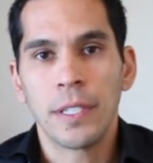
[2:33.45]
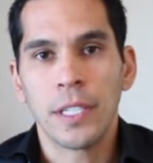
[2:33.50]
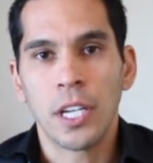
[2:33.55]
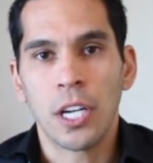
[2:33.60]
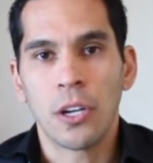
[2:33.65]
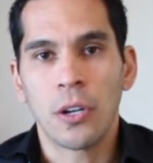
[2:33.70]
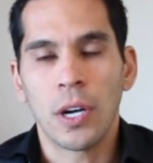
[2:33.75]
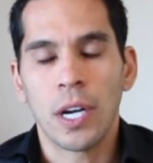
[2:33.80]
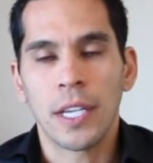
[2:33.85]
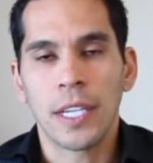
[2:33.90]

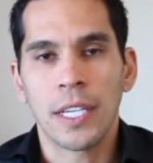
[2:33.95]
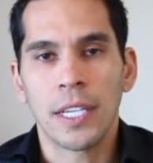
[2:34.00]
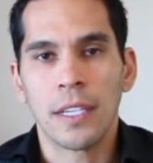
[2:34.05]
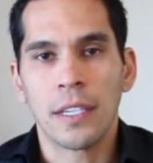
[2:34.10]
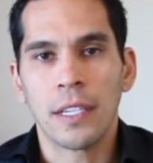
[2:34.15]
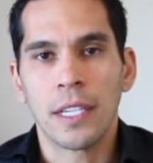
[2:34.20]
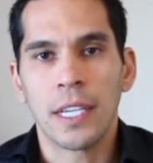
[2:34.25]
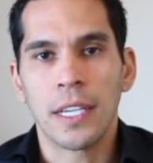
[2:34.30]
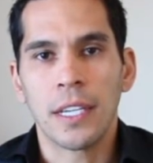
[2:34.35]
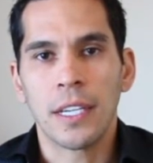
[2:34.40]

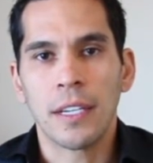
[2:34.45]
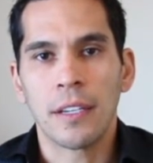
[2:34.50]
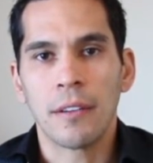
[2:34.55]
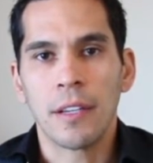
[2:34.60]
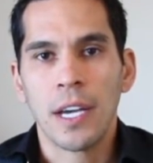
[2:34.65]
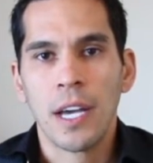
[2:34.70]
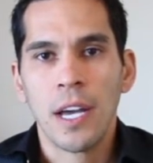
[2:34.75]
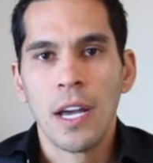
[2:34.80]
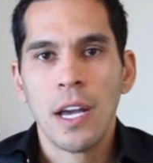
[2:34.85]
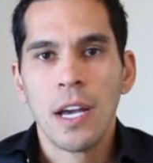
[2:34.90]

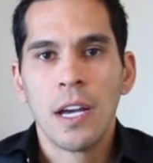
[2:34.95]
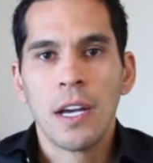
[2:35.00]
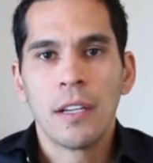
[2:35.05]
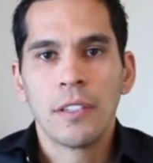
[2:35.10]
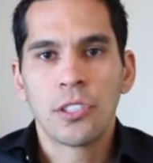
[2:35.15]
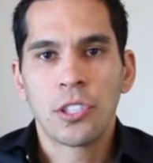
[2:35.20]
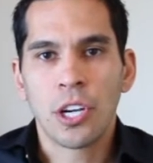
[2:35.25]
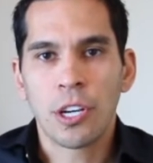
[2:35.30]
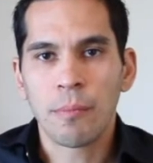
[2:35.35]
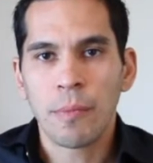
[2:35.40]
He
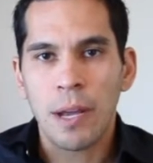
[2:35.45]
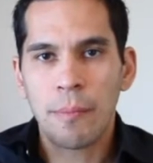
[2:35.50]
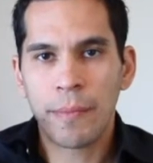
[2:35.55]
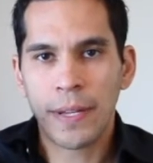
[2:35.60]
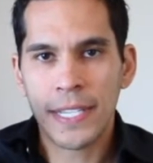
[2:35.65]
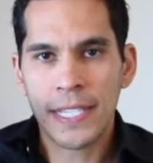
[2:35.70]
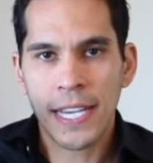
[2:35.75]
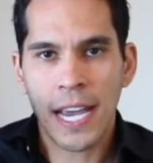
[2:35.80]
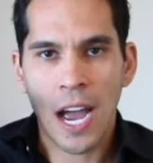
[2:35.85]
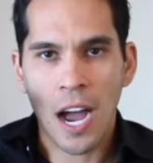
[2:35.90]
took my
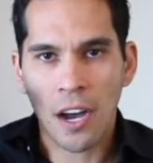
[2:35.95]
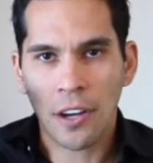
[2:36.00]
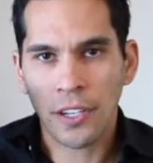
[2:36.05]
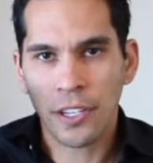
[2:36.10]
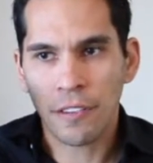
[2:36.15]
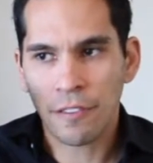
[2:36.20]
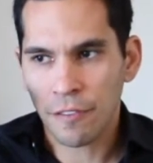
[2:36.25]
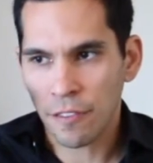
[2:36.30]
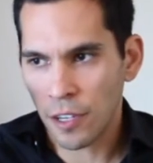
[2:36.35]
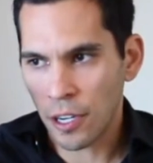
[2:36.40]

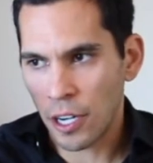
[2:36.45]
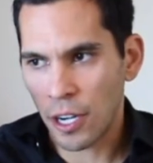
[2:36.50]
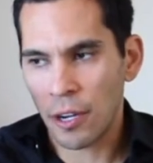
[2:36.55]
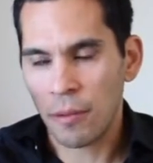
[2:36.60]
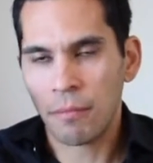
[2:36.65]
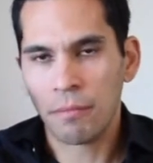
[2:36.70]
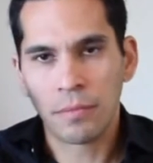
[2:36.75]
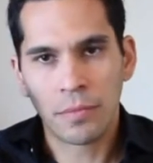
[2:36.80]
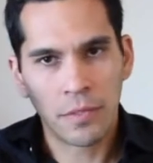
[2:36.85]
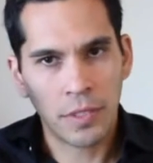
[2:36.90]
mentality
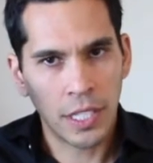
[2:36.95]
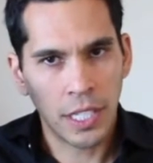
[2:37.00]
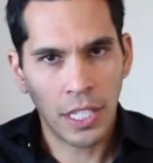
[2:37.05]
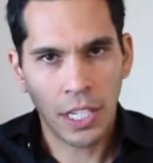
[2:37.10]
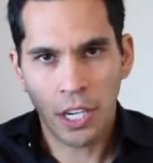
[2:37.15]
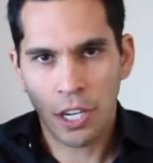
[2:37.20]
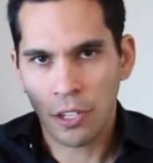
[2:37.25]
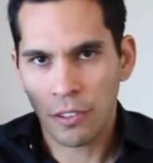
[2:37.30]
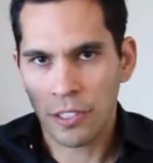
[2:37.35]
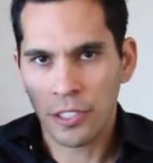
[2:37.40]
from the
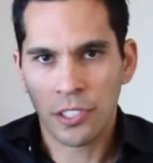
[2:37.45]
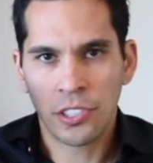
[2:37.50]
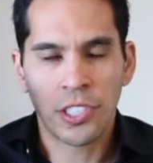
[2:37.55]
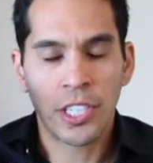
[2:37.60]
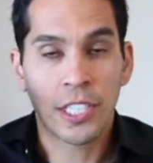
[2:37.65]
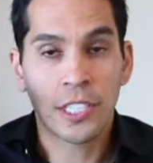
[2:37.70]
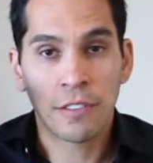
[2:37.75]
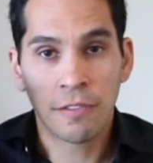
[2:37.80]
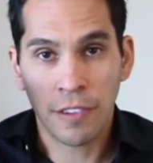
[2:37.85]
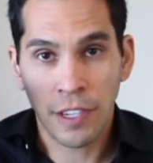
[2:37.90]

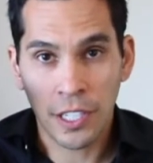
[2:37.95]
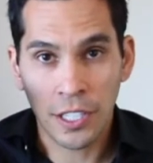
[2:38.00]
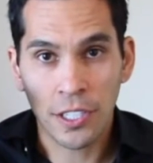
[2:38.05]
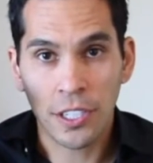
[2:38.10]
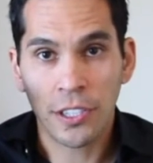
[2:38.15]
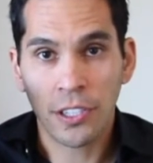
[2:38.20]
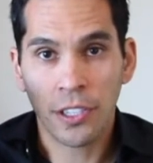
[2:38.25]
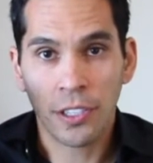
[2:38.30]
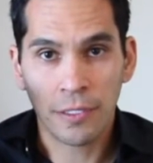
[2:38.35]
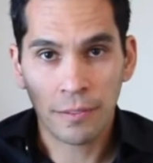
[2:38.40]

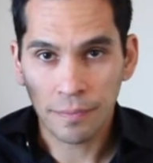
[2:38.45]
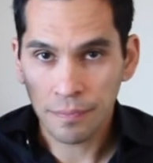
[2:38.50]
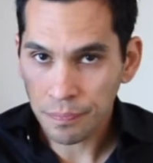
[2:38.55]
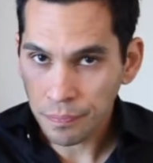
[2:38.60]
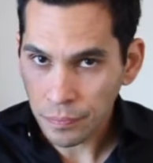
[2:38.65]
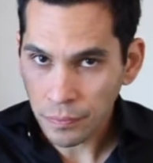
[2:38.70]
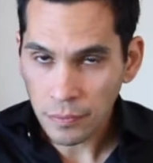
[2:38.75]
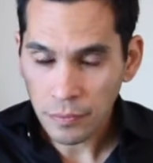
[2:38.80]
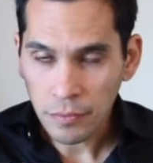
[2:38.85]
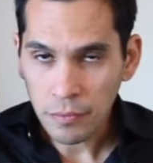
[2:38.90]
6-figure
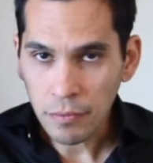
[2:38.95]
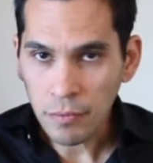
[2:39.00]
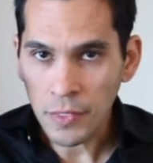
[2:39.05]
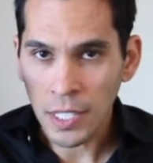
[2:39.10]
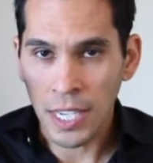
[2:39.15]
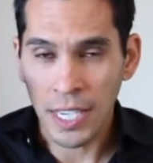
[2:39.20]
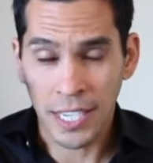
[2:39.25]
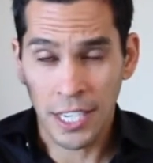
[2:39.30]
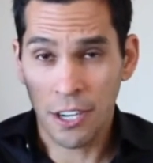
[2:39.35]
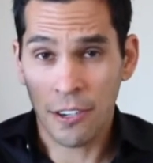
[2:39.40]

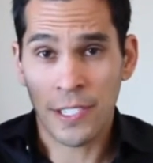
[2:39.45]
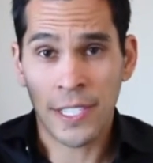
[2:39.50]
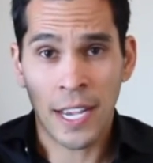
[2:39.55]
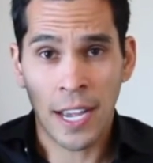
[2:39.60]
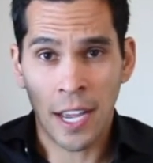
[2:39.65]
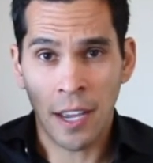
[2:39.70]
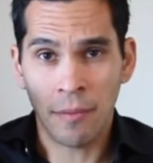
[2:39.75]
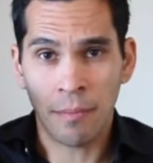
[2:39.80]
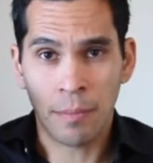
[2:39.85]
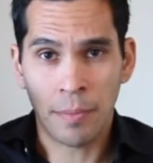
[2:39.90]
a year
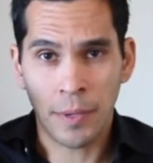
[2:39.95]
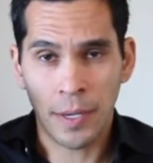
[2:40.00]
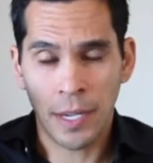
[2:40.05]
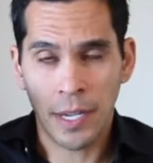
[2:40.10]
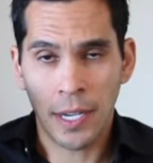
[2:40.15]
type